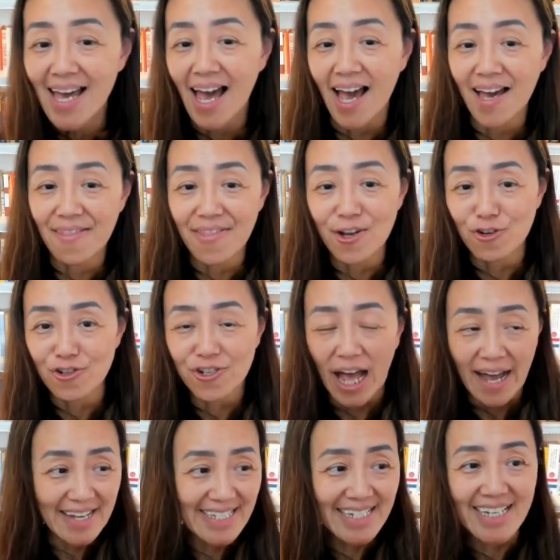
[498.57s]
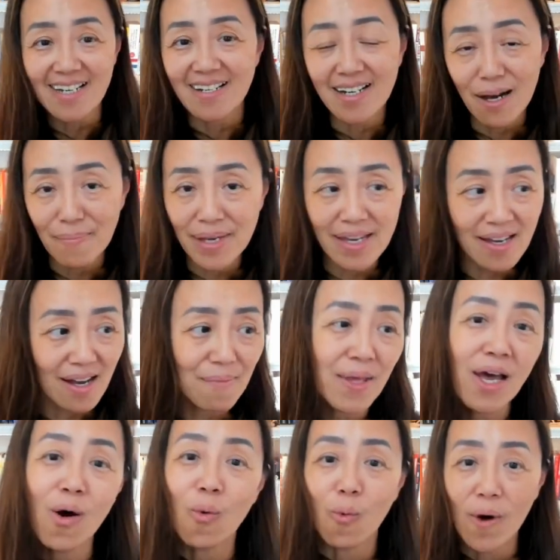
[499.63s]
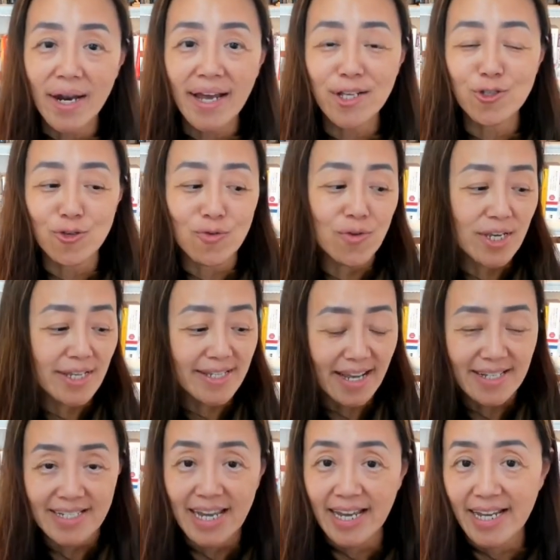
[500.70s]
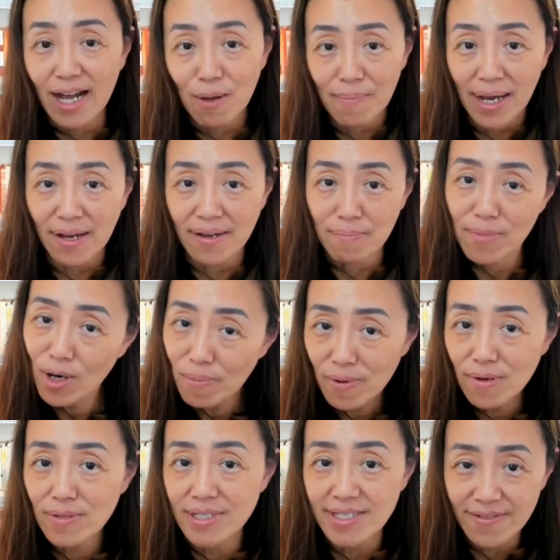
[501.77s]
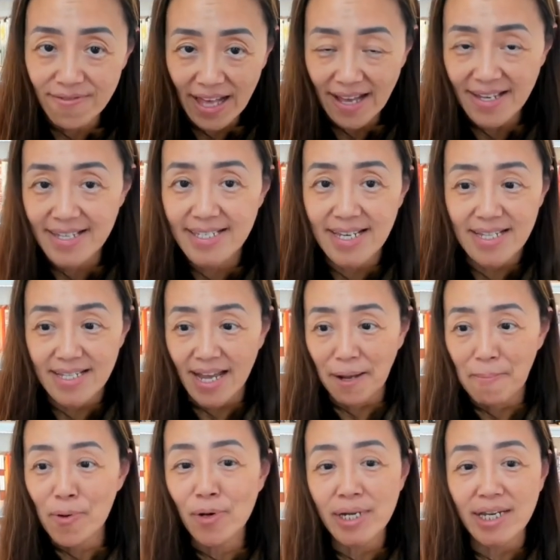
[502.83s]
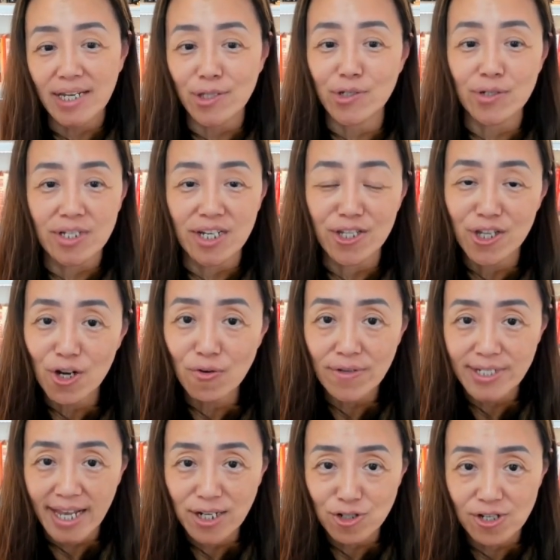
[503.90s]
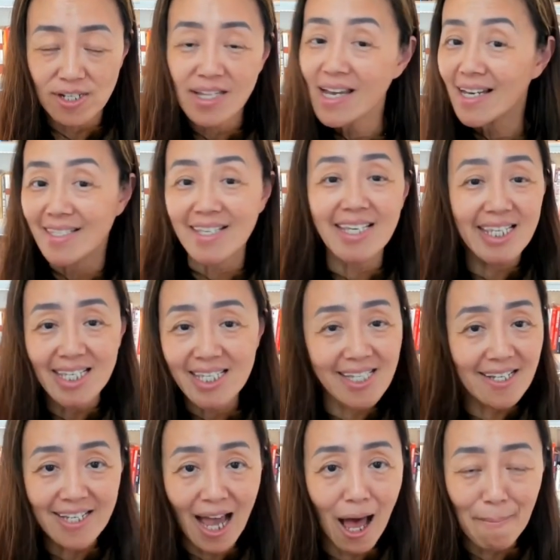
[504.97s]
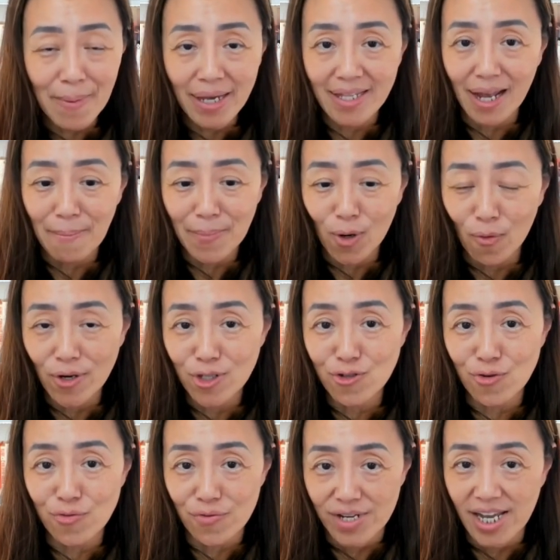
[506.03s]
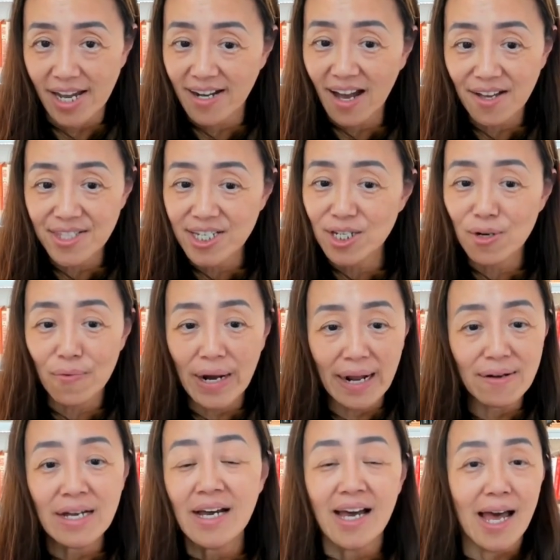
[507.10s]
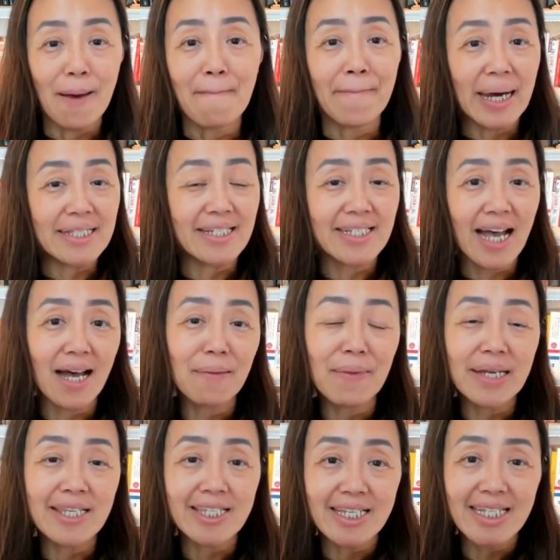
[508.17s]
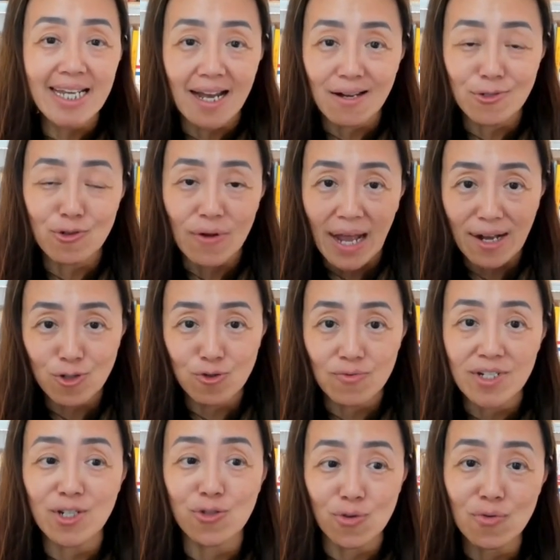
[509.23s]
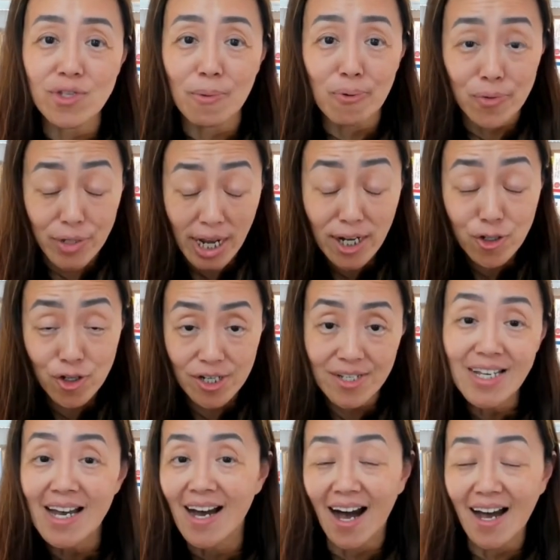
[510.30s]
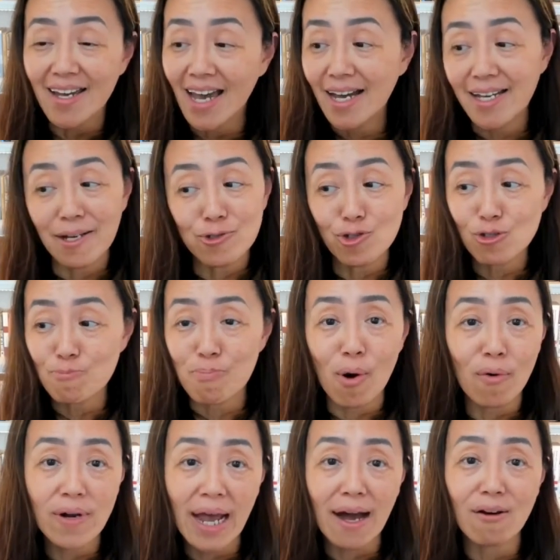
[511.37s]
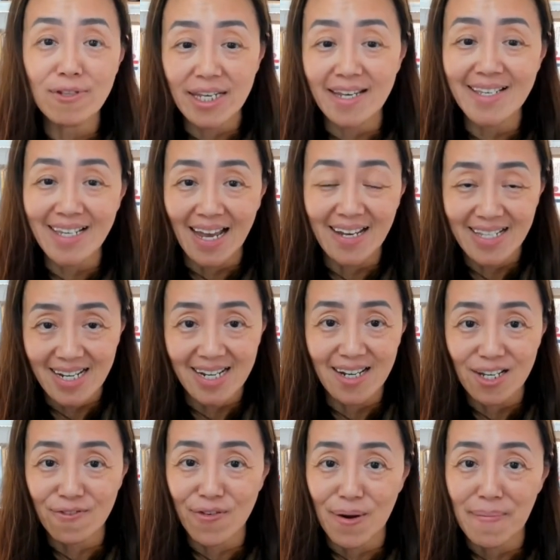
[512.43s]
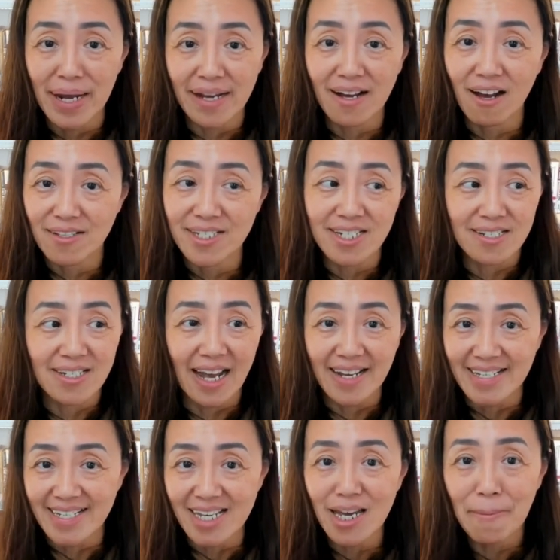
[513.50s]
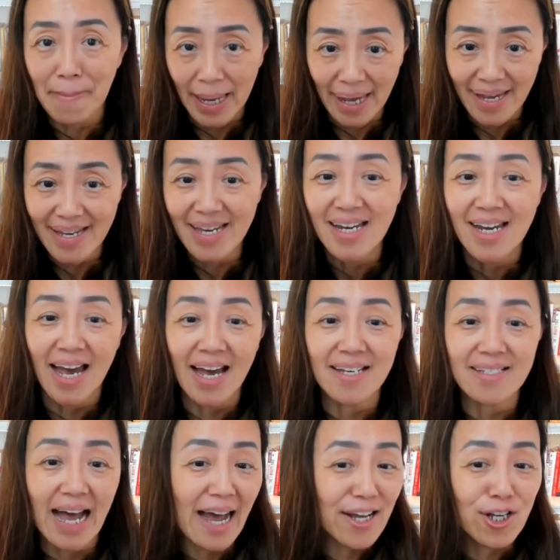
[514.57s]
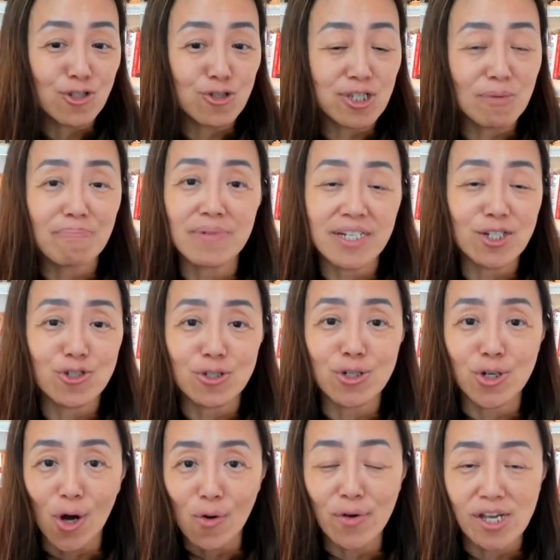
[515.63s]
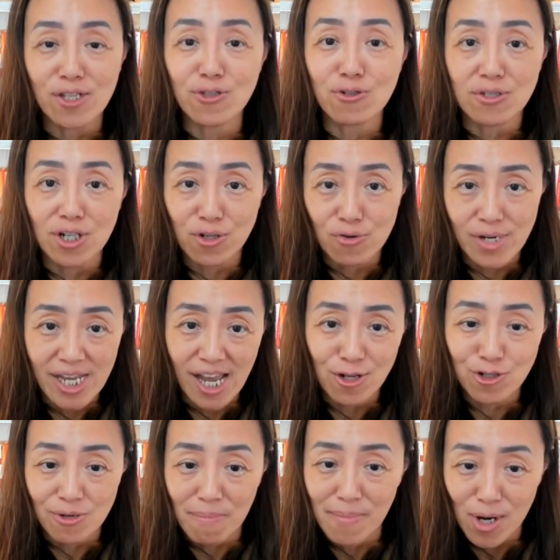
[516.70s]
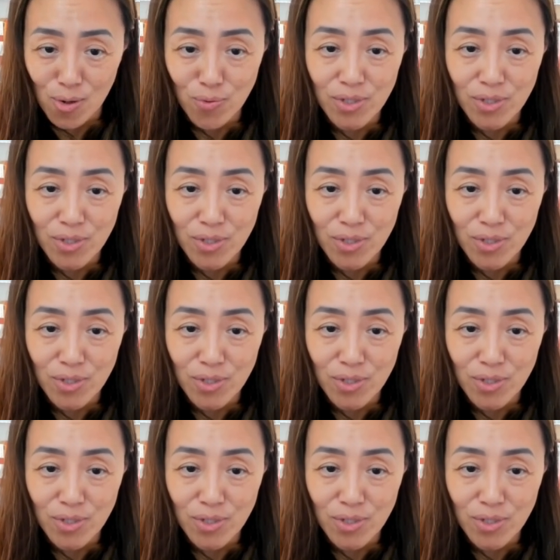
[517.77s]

and their idea coming up, what I do is I take out my mobile device and I put it into the note section. This is the topic that I'm going to create content around. And by the time I sit down to actually do the production, I can just pull out these ideas from my content idea bank, and I can simply just go into the creation mode.